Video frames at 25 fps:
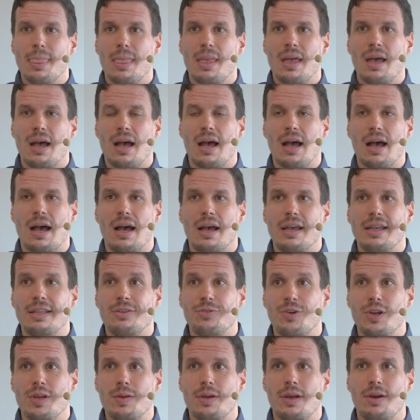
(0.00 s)
Uh, it
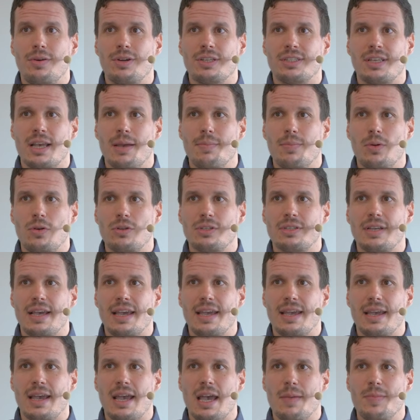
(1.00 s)
re resembles
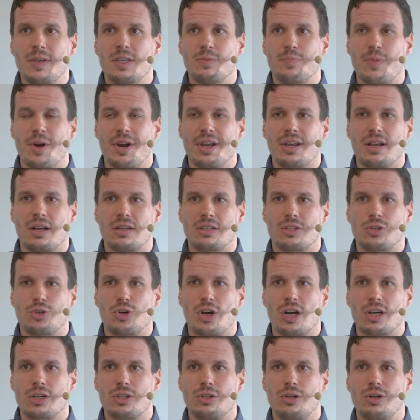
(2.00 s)
a hemispherical
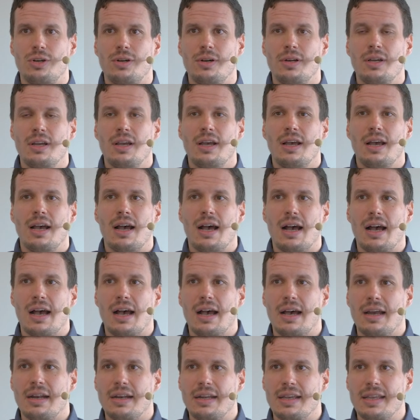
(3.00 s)
structure
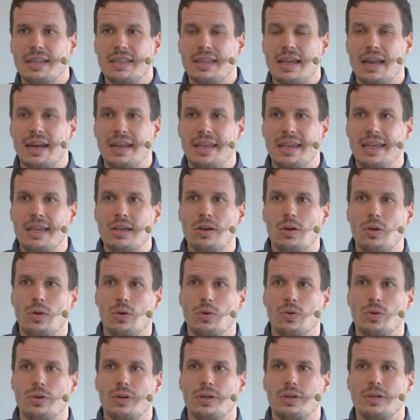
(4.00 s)
and it can
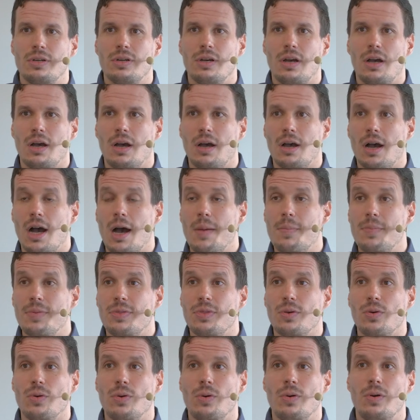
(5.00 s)
include uh, up
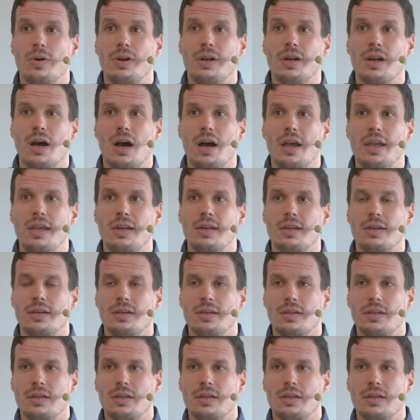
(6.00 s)
to nine